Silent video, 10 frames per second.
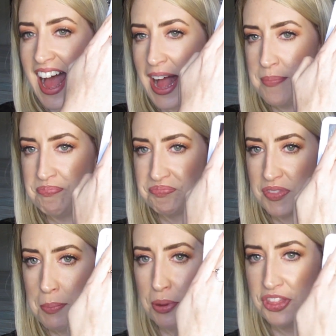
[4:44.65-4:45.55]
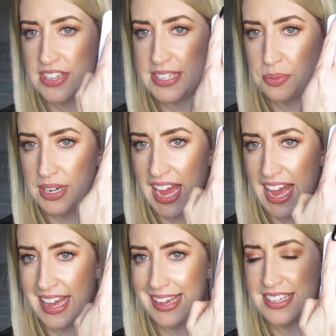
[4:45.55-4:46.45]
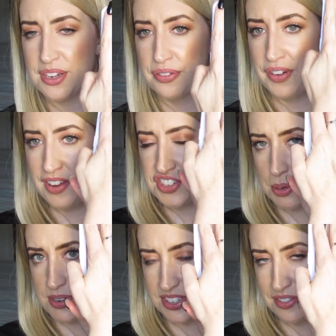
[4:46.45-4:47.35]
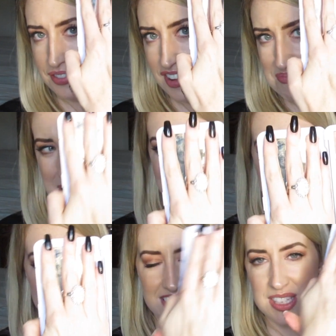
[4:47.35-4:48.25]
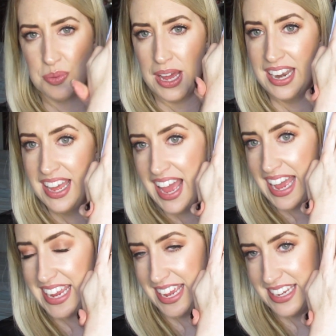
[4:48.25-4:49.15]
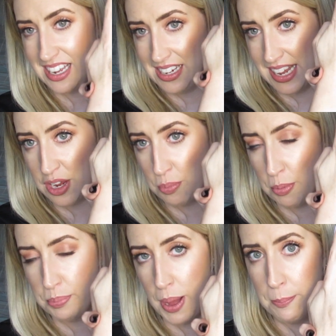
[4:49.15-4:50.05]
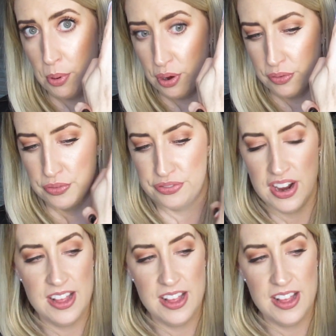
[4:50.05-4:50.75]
um but this one has your five shimmers and your five mattes in this as well again I'll link up above